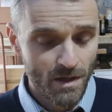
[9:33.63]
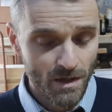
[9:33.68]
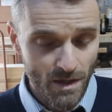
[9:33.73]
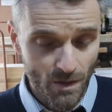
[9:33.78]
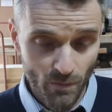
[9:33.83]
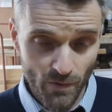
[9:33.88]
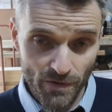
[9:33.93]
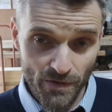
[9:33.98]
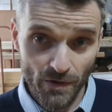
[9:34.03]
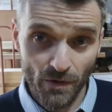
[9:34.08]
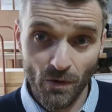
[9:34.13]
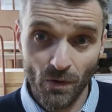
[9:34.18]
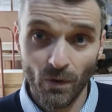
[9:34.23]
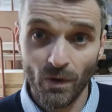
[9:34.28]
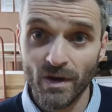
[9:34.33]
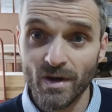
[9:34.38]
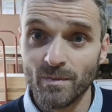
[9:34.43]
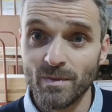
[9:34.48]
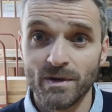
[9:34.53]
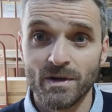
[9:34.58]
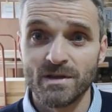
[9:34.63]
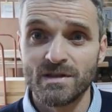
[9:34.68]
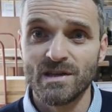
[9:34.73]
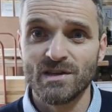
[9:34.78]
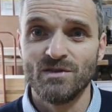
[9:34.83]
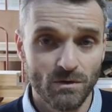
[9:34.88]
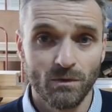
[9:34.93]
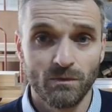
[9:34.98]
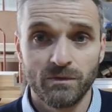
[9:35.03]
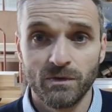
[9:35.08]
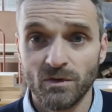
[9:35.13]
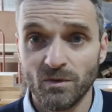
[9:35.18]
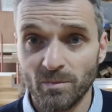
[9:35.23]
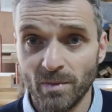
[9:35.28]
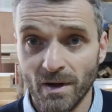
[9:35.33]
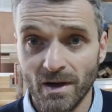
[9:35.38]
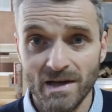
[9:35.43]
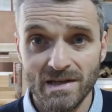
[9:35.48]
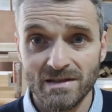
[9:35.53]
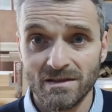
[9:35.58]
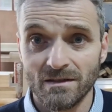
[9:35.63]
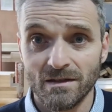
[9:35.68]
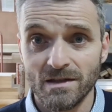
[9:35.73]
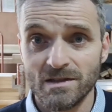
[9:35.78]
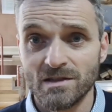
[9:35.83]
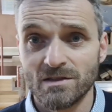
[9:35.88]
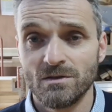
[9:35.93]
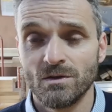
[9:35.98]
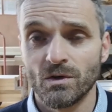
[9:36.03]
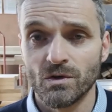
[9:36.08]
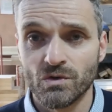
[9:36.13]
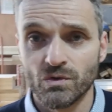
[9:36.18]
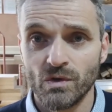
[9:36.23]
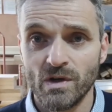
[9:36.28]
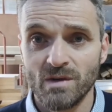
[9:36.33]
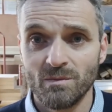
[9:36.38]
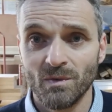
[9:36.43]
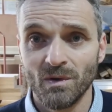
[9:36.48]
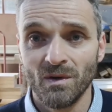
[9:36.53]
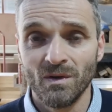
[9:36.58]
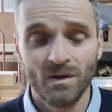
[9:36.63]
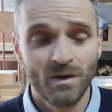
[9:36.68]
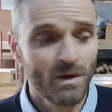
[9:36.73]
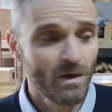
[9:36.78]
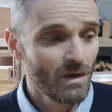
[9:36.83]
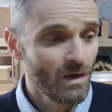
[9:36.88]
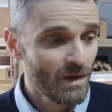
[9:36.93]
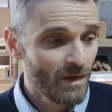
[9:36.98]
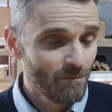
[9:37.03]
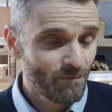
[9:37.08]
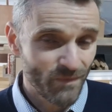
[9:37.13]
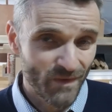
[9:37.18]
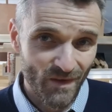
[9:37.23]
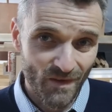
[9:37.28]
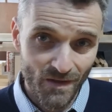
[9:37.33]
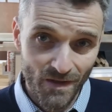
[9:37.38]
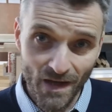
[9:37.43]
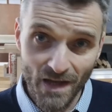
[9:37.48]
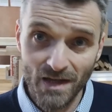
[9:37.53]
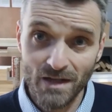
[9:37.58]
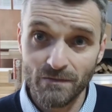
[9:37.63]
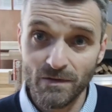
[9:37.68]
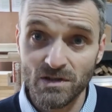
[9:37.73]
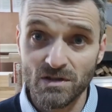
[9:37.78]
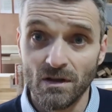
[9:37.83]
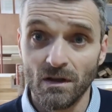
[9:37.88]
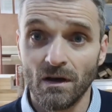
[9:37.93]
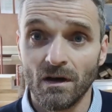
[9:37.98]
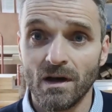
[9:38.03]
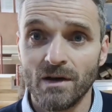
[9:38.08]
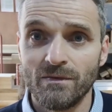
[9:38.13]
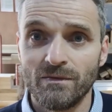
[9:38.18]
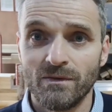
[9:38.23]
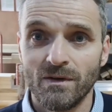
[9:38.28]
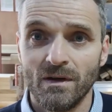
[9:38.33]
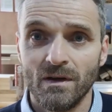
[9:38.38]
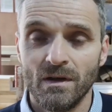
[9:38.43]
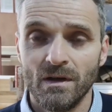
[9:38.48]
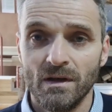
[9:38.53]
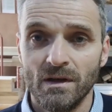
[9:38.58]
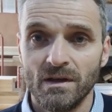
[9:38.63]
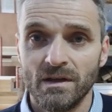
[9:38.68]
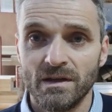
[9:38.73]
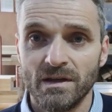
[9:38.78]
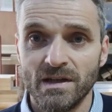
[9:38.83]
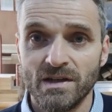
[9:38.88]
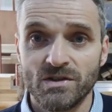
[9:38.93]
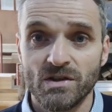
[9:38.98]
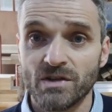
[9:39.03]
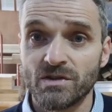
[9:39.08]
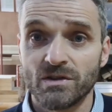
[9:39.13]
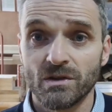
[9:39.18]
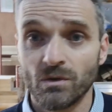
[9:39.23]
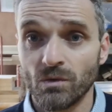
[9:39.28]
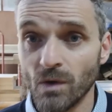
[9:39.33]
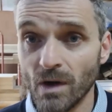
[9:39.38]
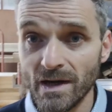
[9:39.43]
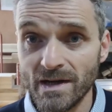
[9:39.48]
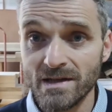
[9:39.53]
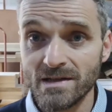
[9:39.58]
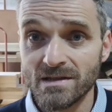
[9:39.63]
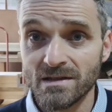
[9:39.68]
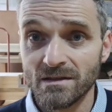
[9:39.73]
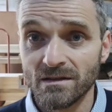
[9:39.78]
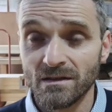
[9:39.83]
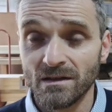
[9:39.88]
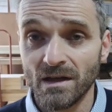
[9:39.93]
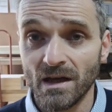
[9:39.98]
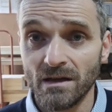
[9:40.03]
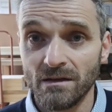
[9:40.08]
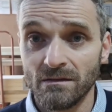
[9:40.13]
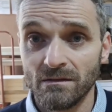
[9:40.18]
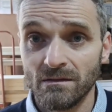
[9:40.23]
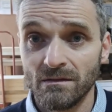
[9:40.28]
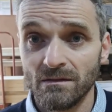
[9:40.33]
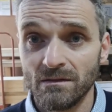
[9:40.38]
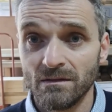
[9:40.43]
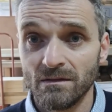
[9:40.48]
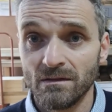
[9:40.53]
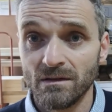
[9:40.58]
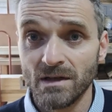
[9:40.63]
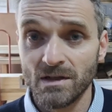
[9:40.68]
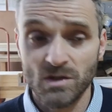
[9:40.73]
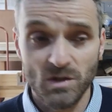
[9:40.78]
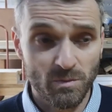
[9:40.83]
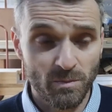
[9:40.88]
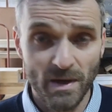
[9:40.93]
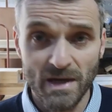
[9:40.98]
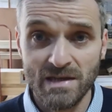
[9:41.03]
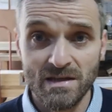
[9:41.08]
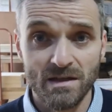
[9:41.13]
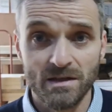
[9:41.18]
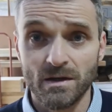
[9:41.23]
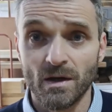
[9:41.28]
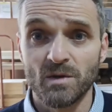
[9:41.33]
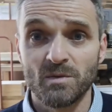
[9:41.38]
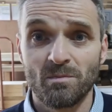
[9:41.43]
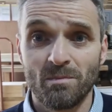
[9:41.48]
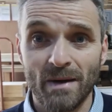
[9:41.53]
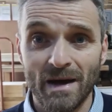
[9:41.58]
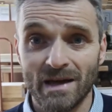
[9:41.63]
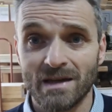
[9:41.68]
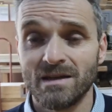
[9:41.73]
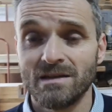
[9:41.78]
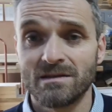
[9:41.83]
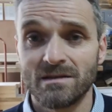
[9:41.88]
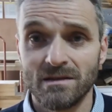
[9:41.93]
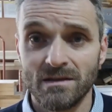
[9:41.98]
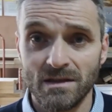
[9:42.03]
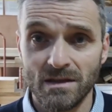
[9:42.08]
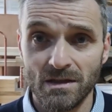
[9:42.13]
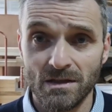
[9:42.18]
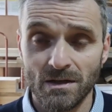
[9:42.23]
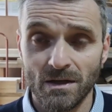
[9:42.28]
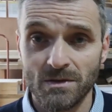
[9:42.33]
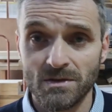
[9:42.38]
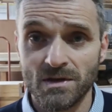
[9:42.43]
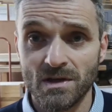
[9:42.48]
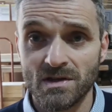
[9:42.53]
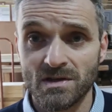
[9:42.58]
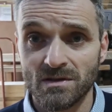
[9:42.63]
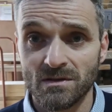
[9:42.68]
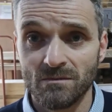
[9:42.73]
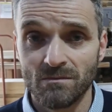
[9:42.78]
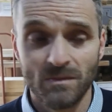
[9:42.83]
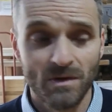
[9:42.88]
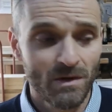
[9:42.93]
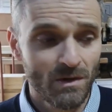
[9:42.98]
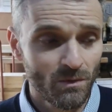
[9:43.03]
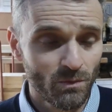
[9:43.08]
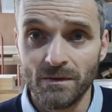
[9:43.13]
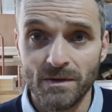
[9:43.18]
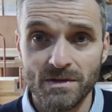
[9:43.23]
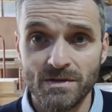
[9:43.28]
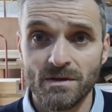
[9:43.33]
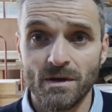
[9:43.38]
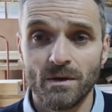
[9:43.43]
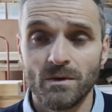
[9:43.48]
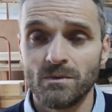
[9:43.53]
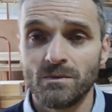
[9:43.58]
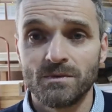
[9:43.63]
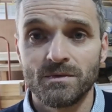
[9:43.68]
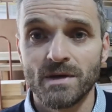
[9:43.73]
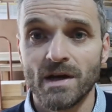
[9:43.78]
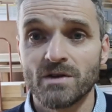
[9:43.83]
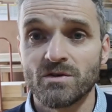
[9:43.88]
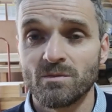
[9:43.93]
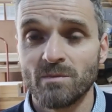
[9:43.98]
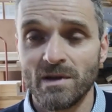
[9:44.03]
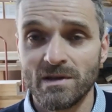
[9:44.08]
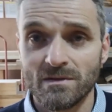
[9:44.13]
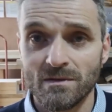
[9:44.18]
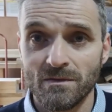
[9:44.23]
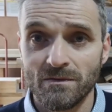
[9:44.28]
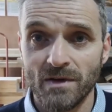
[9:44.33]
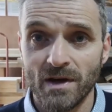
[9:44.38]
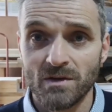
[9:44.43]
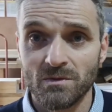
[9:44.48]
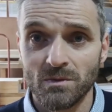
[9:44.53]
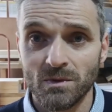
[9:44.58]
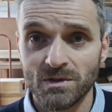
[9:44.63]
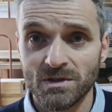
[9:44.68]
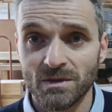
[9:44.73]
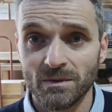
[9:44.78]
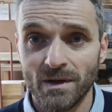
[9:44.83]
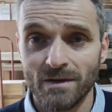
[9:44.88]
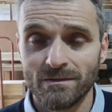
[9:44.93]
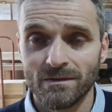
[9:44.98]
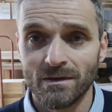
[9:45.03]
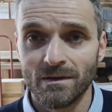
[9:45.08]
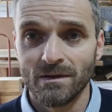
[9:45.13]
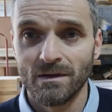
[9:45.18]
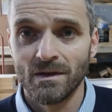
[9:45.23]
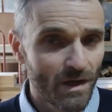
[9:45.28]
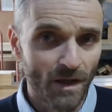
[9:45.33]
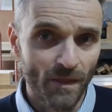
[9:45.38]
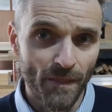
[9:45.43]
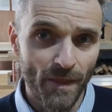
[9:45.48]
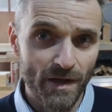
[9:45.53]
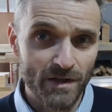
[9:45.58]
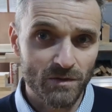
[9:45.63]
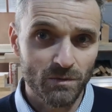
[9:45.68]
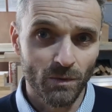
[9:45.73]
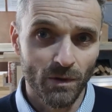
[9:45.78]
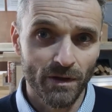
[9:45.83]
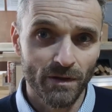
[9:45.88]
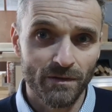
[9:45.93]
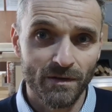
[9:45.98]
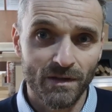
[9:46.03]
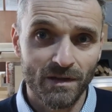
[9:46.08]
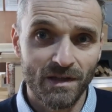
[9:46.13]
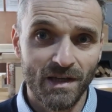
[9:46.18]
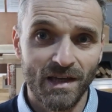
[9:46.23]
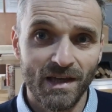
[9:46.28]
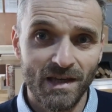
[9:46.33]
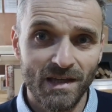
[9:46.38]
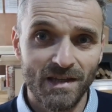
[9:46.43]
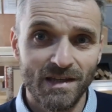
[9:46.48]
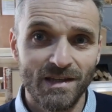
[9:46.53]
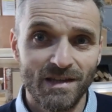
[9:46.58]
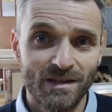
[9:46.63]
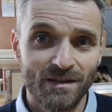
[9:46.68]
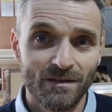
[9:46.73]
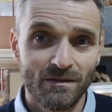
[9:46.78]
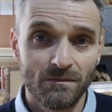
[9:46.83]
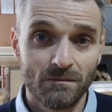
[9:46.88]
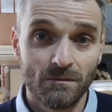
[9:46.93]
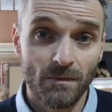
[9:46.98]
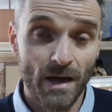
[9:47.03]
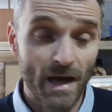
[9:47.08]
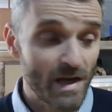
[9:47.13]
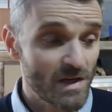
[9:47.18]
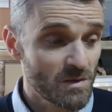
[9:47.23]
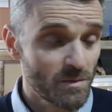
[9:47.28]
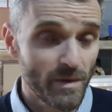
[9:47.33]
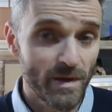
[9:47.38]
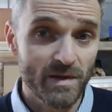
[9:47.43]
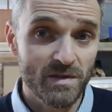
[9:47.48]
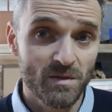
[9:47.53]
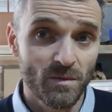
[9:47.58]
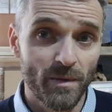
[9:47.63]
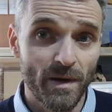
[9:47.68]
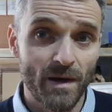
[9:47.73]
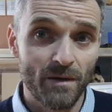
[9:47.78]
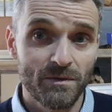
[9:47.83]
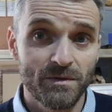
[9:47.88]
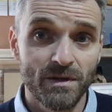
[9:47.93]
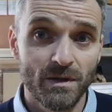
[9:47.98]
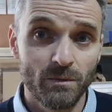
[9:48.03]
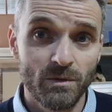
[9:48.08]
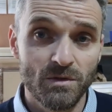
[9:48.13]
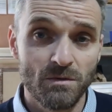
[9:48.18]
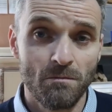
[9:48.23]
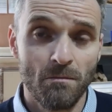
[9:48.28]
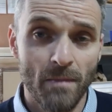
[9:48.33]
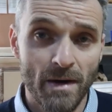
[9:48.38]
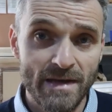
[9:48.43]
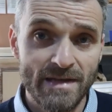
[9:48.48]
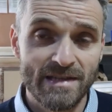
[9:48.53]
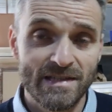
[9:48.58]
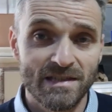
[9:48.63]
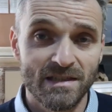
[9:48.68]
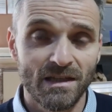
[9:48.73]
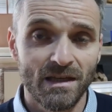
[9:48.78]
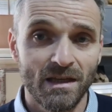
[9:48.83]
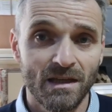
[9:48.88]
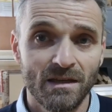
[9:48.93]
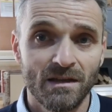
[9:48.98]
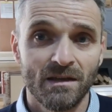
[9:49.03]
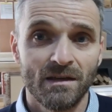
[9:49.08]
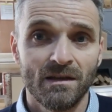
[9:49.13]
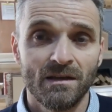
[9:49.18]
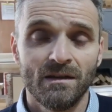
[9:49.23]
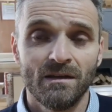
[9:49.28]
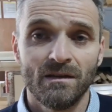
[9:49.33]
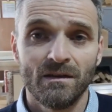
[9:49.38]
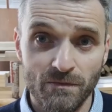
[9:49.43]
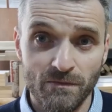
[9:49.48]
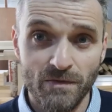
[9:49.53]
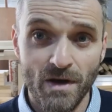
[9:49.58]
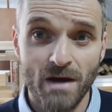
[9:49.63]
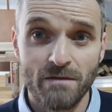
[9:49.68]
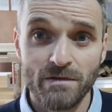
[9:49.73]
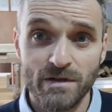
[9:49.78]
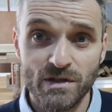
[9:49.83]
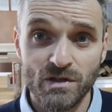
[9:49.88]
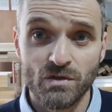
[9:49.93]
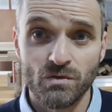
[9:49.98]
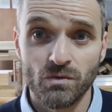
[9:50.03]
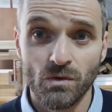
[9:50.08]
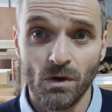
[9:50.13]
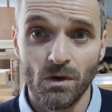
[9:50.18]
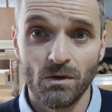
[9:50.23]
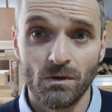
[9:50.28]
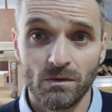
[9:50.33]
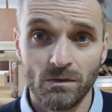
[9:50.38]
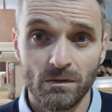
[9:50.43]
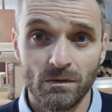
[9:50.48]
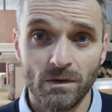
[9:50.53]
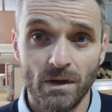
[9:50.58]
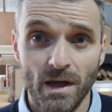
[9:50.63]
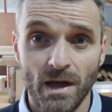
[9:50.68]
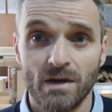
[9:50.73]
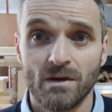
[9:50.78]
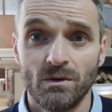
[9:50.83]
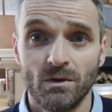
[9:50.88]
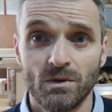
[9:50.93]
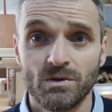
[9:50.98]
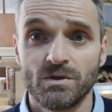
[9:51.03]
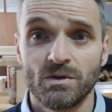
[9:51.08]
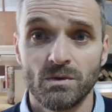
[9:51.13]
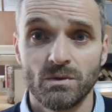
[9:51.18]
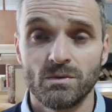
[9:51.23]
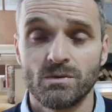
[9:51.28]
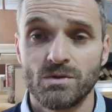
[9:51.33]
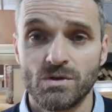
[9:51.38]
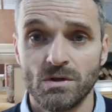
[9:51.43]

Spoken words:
Now with the Accoya, because it's not full of biocides, it's not a treatment, at the end of its life, it just degrades again. It just basically goes back into the ecosystem. There's no detrimental effect whatsoever. And that's one of the key aspects about it, which makes it a very strong ecological